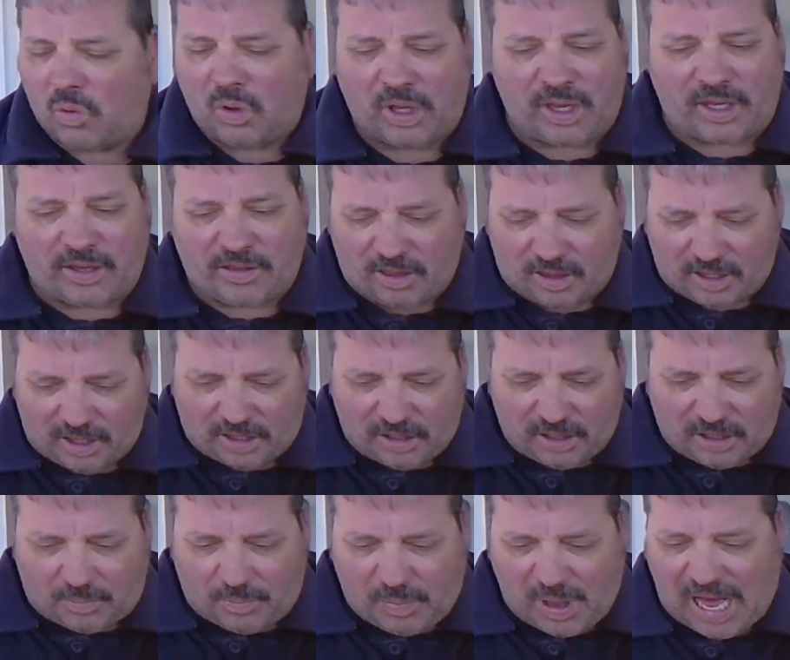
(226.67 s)
Well, it's like a
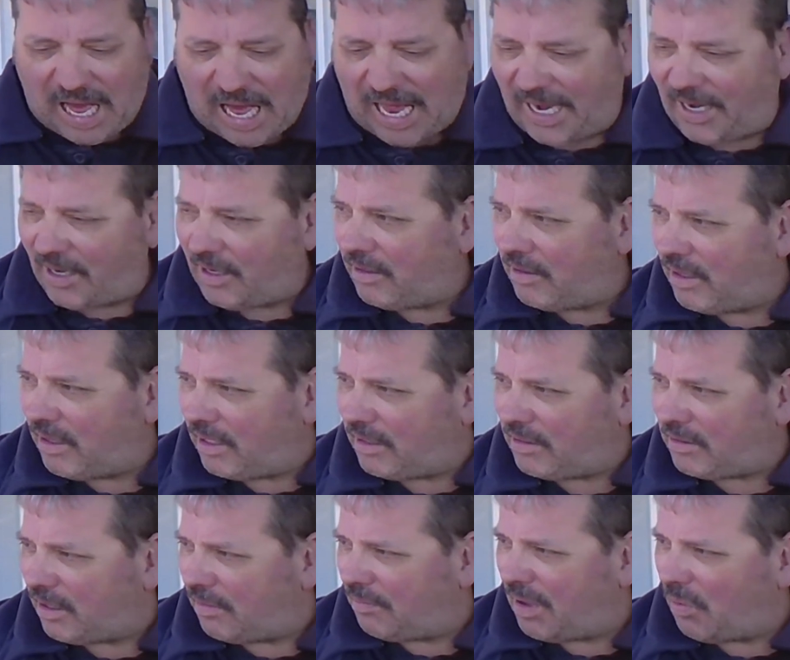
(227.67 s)
little pot
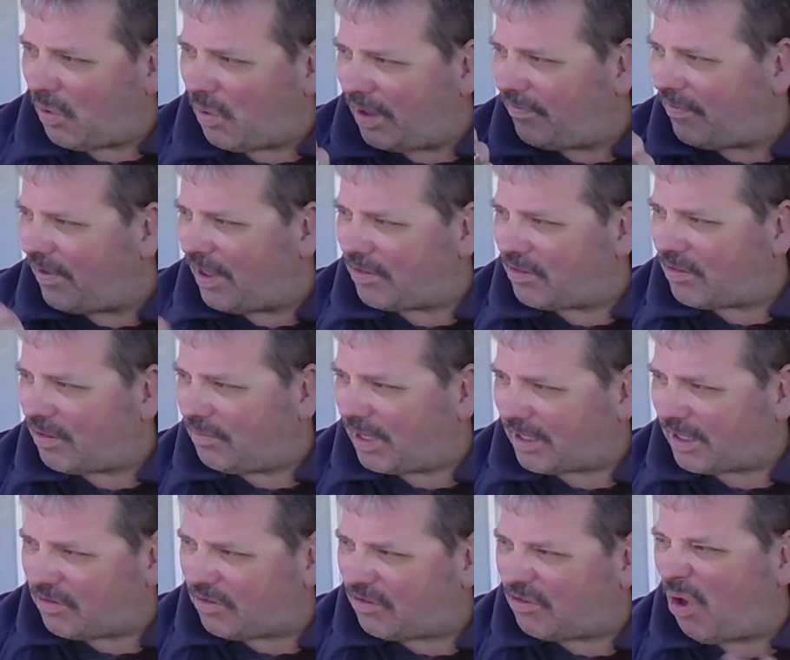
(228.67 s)
that my wife has some
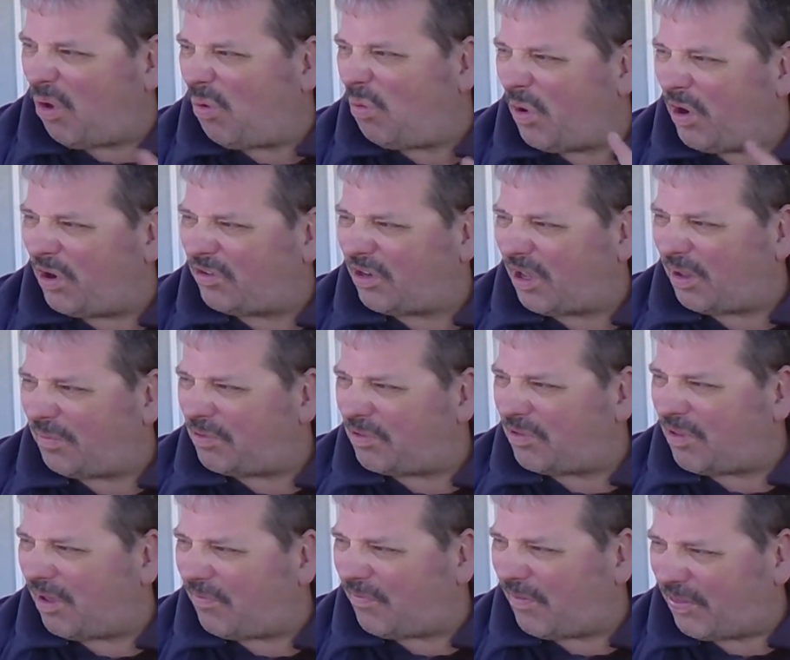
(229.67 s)
like stoneware type
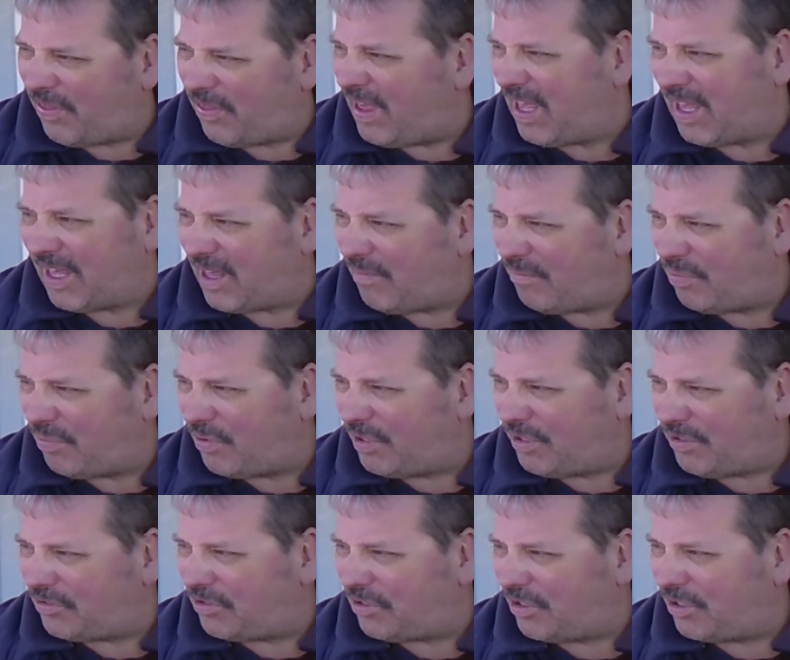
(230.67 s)
stuff, I think. I'm pretty
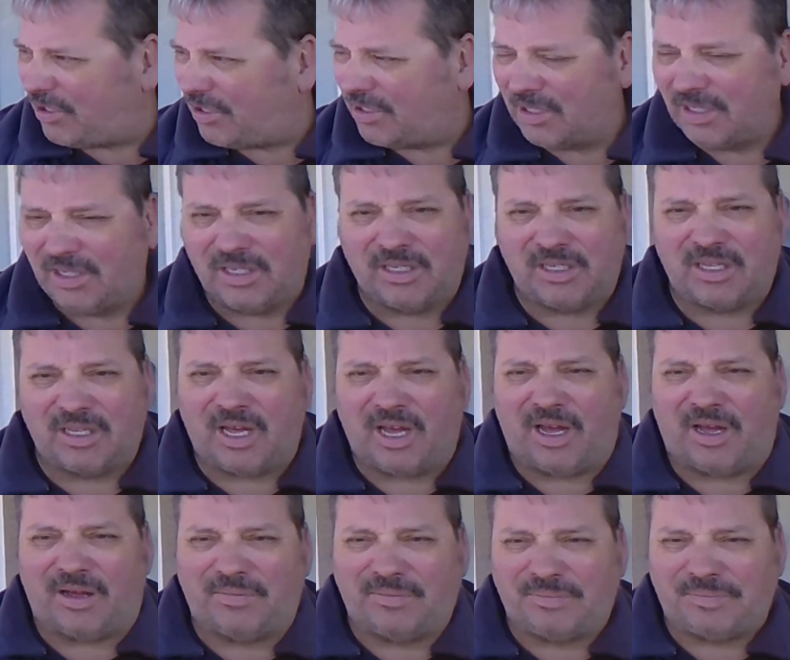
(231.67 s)
sure. Oh, like from,
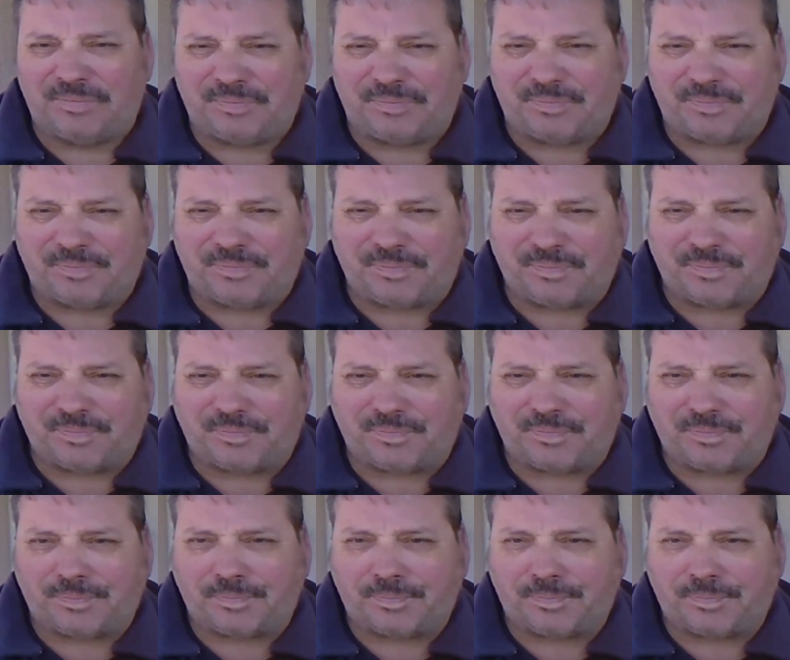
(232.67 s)
what's that company?